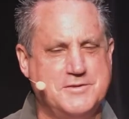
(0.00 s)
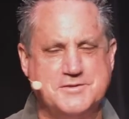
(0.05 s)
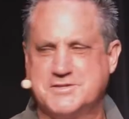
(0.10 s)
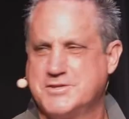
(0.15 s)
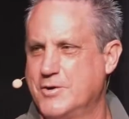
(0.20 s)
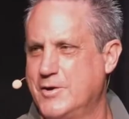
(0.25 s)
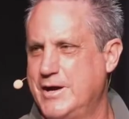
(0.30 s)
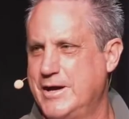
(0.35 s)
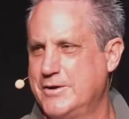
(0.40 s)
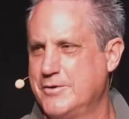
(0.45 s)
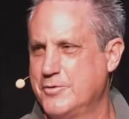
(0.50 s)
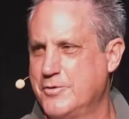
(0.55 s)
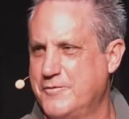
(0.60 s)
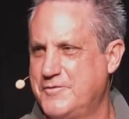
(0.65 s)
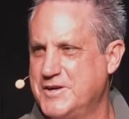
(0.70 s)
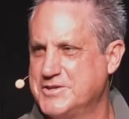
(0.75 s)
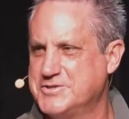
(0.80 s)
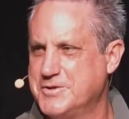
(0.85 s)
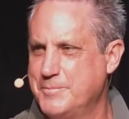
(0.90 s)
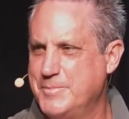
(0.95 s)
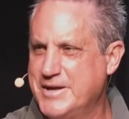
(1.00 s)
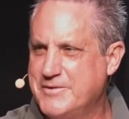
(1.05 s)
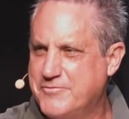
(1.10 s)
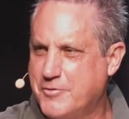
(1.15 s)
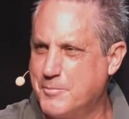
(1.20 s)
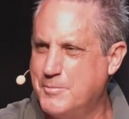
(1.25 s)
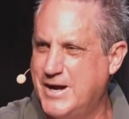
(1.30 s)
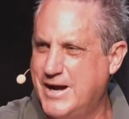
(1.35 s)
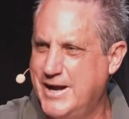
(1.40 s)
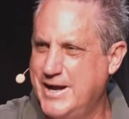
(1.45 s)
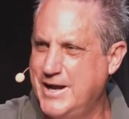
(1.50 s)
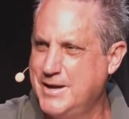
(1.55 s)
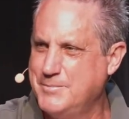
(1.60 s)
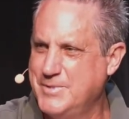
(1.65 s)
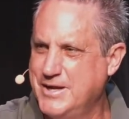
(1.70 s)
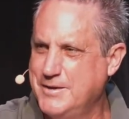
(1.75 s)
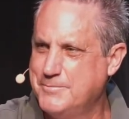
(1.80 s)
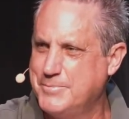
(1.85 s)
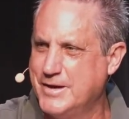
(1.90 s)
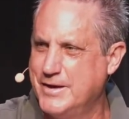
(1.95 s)
so I don't know if I should be for
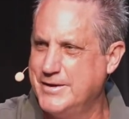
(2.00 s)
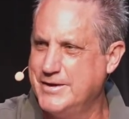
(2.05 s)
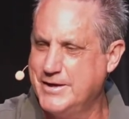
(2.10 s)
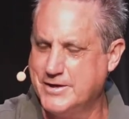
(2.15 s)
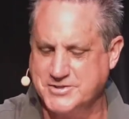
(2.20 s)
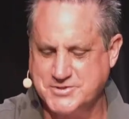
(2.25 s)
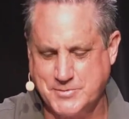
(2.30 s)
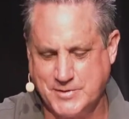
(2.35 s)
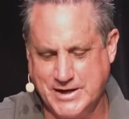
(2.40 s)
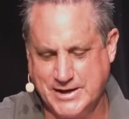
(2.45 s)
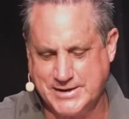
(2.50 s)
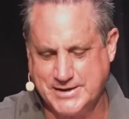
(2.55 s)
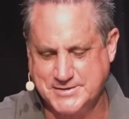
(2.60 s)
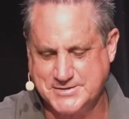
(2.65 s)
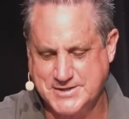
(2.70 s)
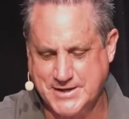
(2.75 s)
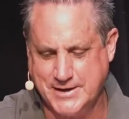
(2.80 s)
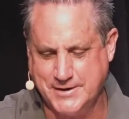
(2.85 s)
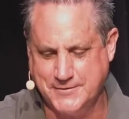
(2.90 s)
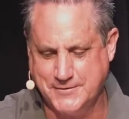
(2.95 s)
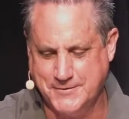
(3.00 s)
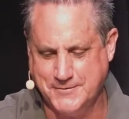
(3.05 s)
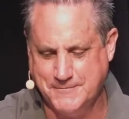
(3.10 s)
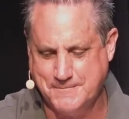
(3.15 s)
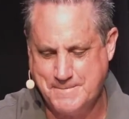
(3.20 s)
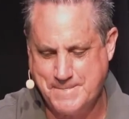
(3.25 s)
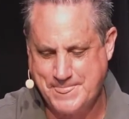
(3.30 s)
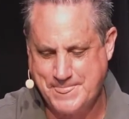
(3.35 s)
Miami, but here's what I can tell you.